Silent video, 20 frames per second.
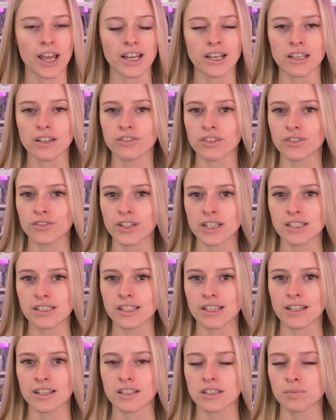any of the
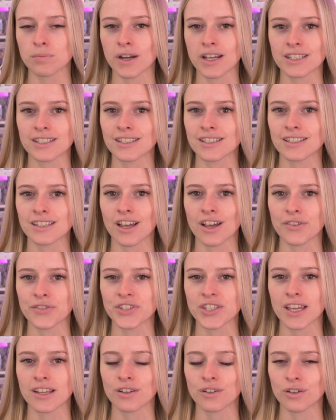recent expresses that I've
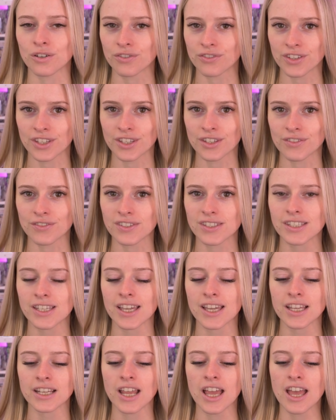sent off that you've
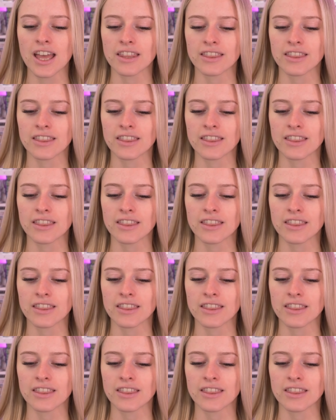seen.